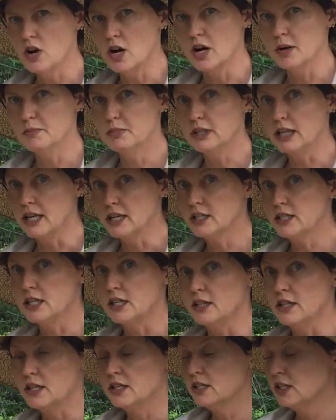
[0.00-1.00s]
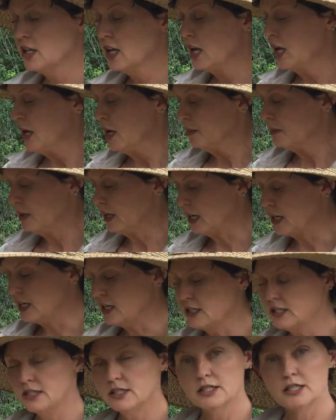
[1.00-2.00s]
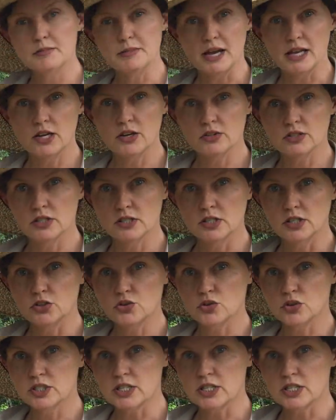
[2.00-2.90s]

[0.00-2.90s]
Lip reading: on planting tomatoes in Central